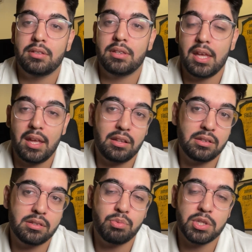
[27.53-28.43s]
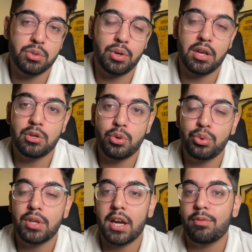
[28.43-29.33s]
things which you can do
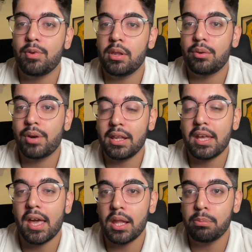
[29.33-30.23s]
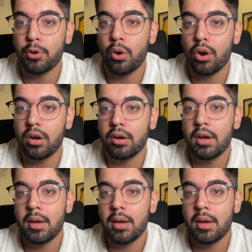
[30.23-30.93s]
that will really help your